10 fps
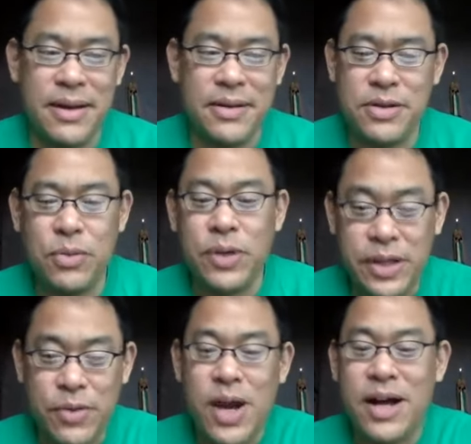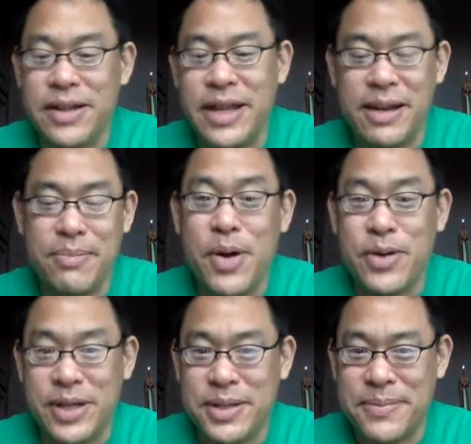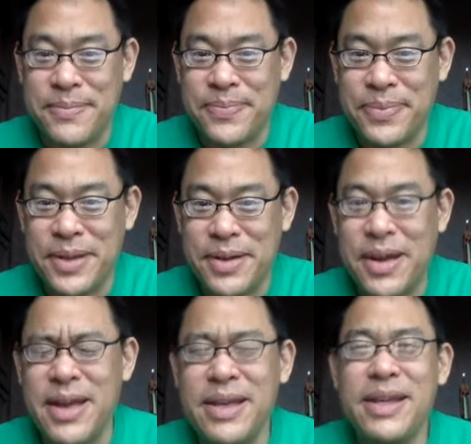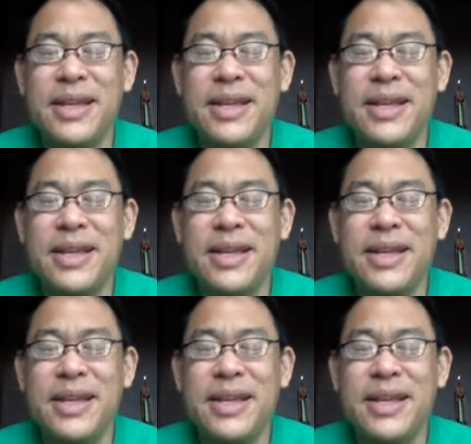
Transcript: do really well, they get a bonus. Okay.